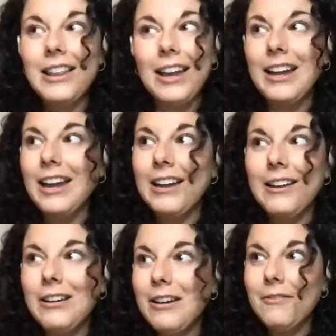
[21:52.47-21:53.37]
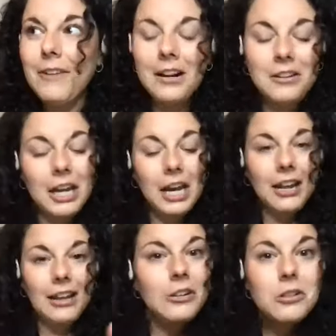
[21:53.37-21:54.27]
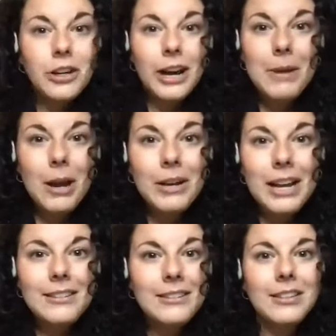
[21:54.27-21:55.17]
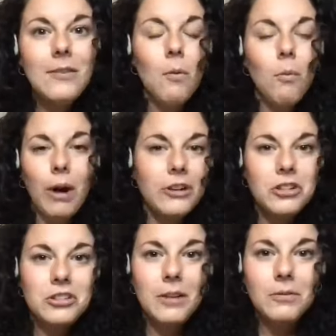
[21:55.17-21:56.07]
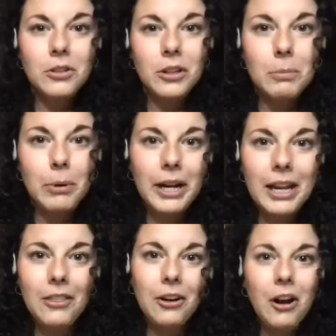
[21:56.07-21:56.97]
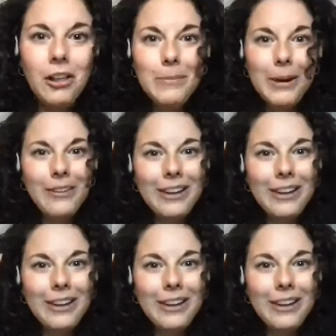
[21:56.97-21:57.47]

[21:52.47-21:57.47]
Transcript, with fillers: Like in, in fact, like Instagram nowadays doesn't even want your stuff to look pretty. They're all about